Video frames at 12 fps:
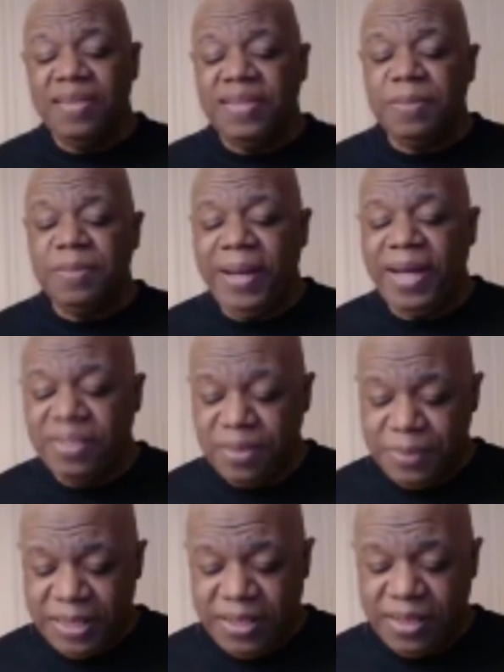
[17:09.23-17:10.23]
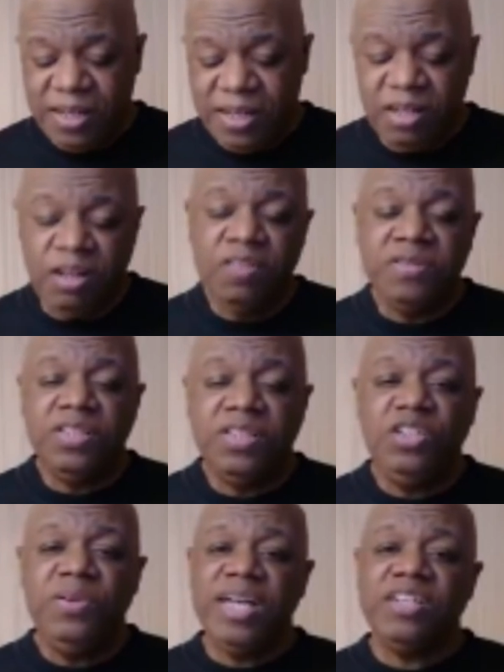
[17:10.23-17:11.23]
Then the pandemic hit, and all of a
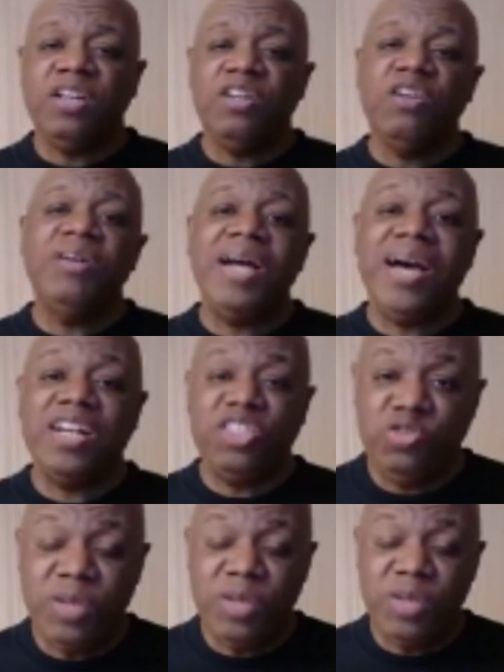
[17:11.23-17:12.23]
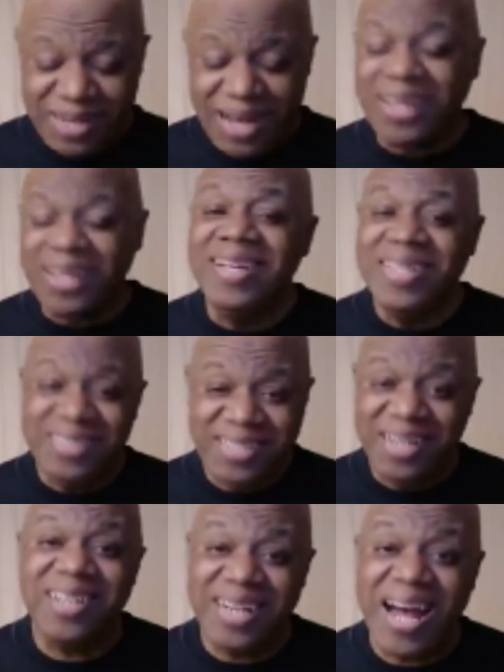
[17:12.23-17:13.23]
sudden, you had to learn how to stretch a dollar
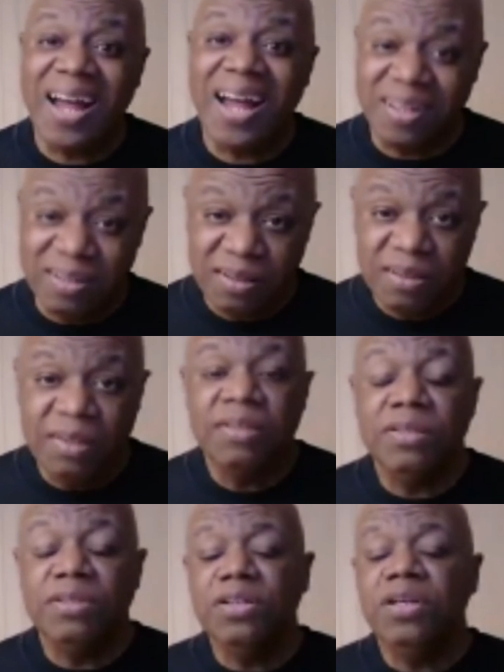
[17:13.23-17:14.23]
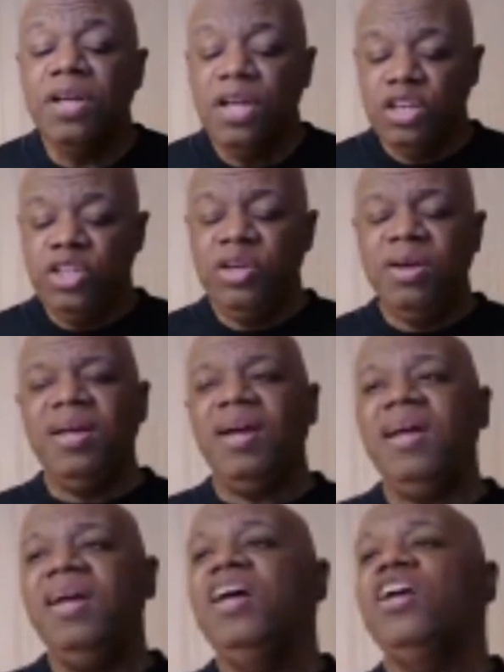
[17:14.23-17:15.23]
till it holler. you,
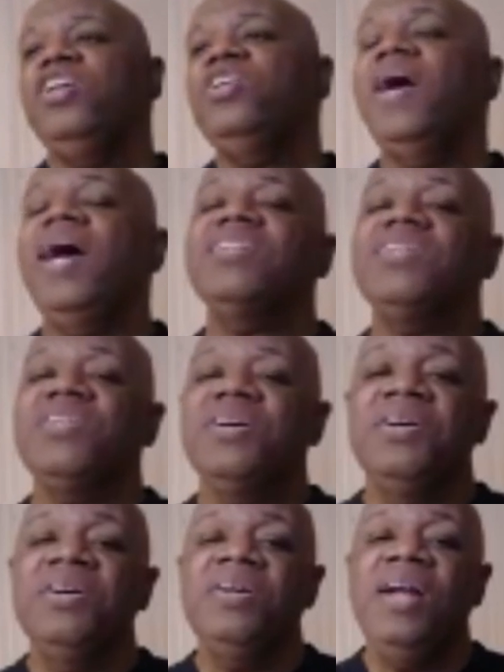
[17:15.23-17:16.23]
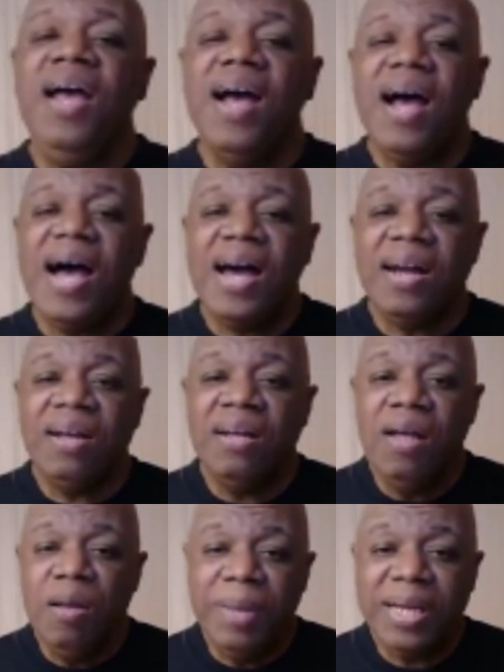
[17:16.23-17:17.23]
you had to learn how
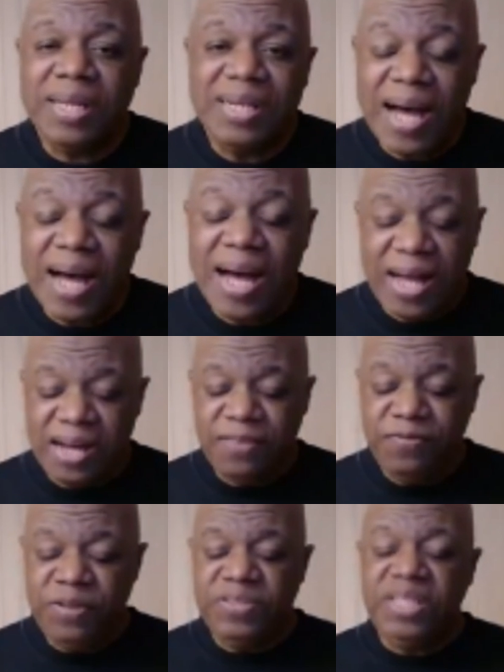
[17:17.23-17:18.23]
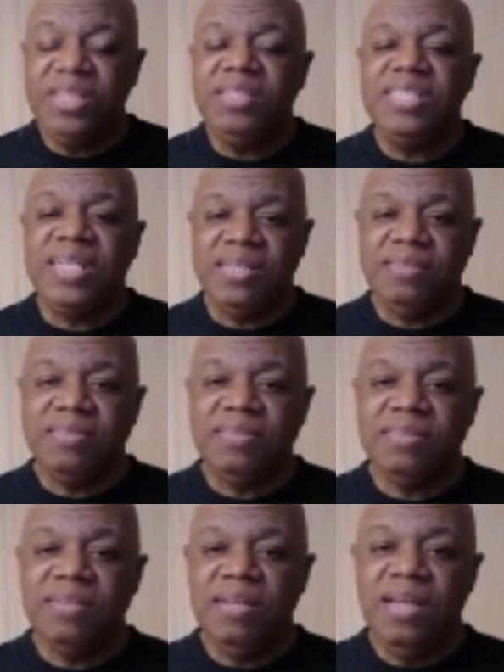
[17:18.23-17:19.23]
to make a dollar out of fifteen
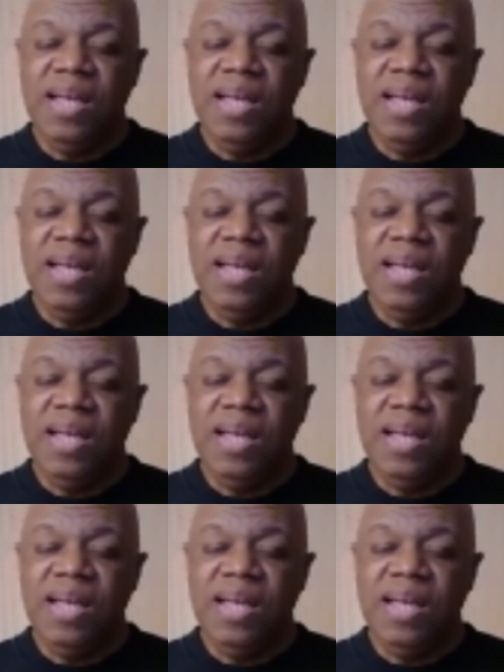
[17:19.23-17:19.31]
cents.